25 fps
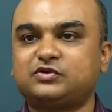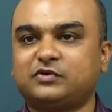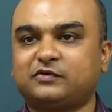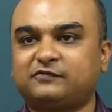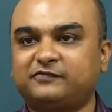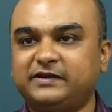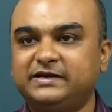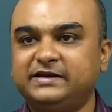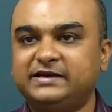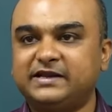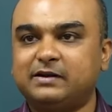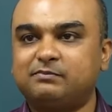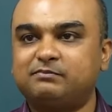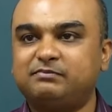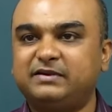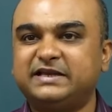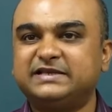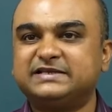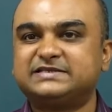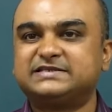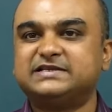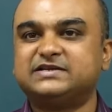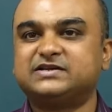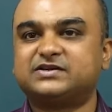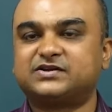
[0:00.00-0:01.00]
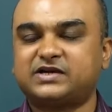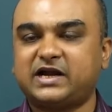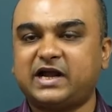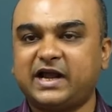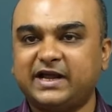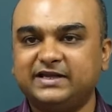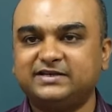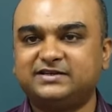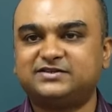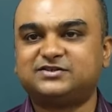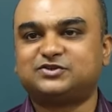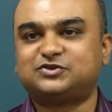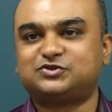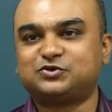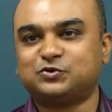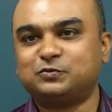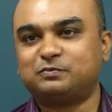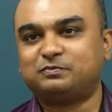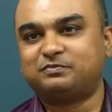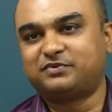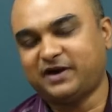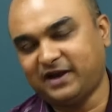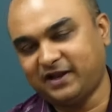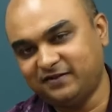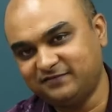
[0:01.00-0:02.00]
of India placed the right to
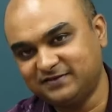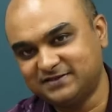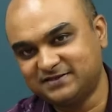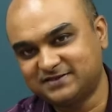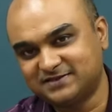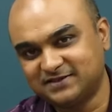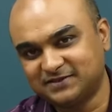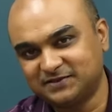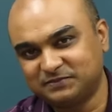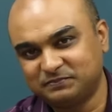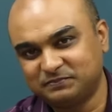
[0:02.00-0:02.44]
privacy?